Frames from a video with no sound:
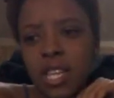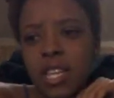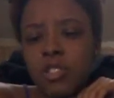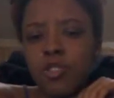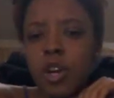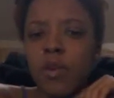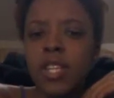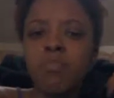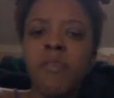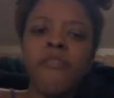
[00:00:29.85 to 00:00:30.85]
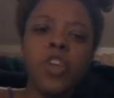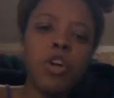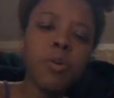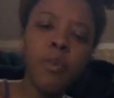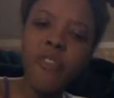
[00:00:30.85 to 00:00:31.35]
has been
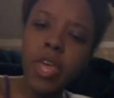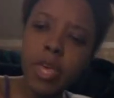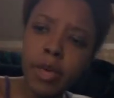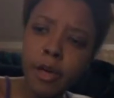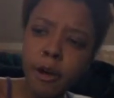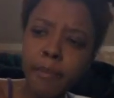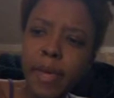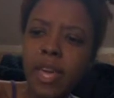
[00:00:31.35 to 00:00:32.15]
flirting with him.